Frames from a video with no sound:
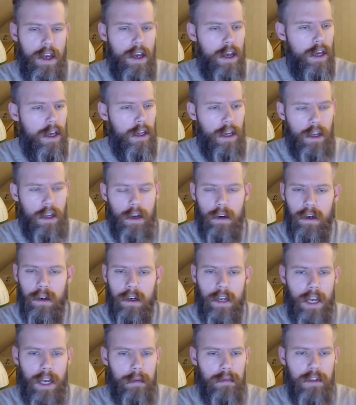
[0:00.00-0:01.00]
And along
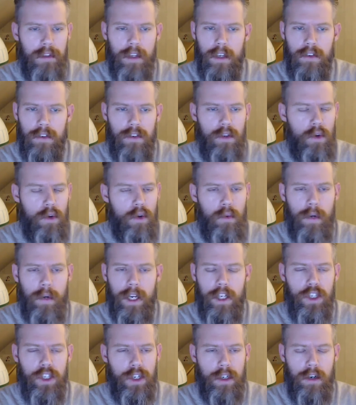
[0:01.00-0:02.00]
comes this
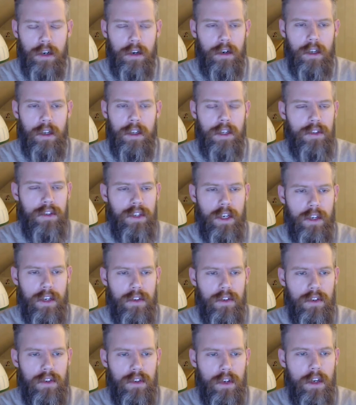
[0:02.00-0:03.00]
Norwegian girl that
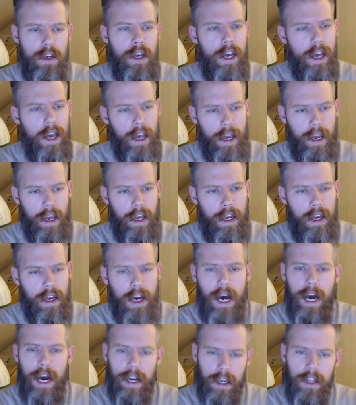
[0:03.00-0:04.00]
says, hey,
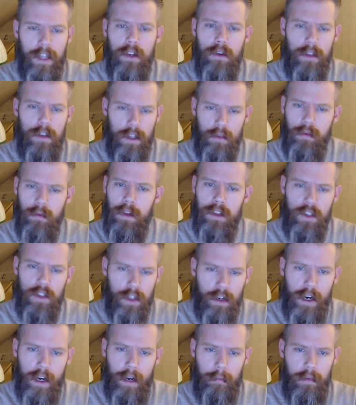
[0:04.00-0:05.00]
I can do this with a
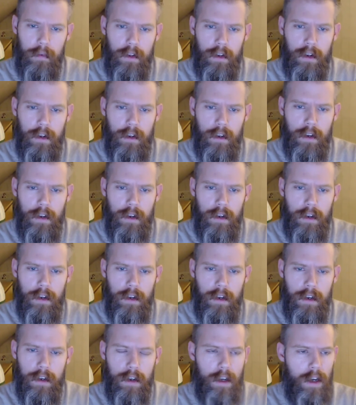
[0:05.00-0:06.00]
script.
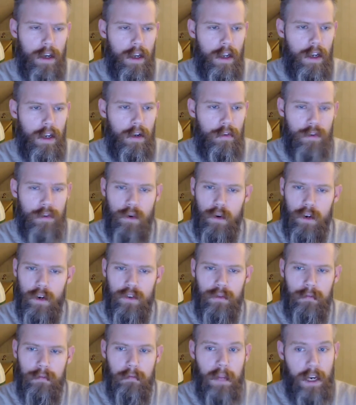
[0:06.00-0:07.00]
And of
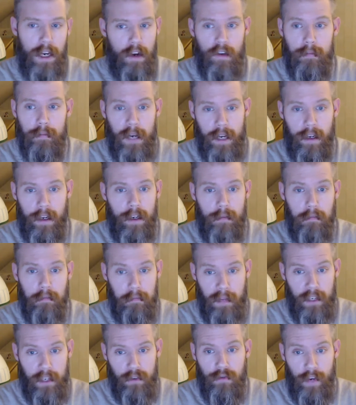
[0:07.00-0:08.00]
course, many of my
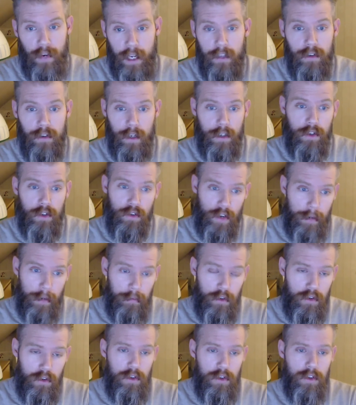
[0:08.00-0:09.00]
best friends are
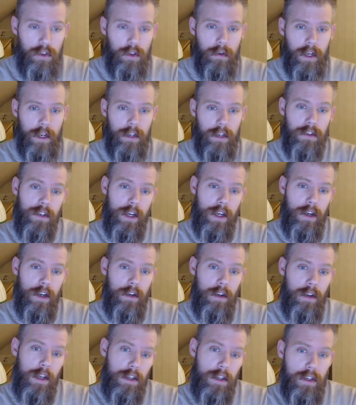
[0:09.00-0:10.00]
scripts, so I decided
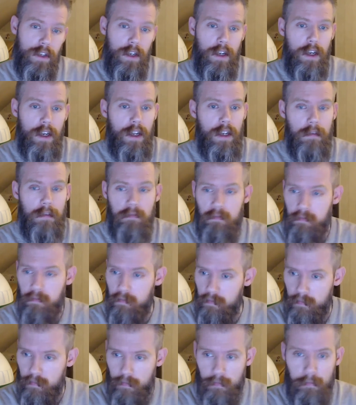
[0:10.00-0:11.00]
to listen, and
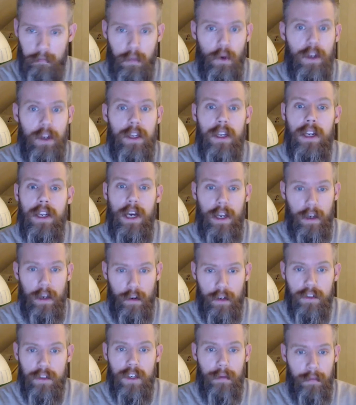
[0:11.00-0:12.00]
boy, did I
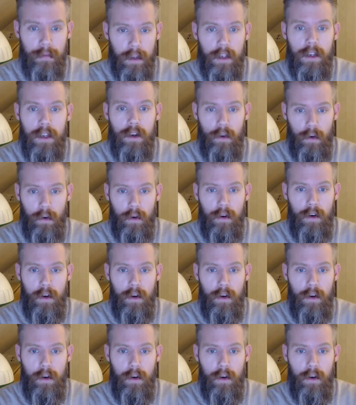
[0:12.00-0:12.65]
learn something new.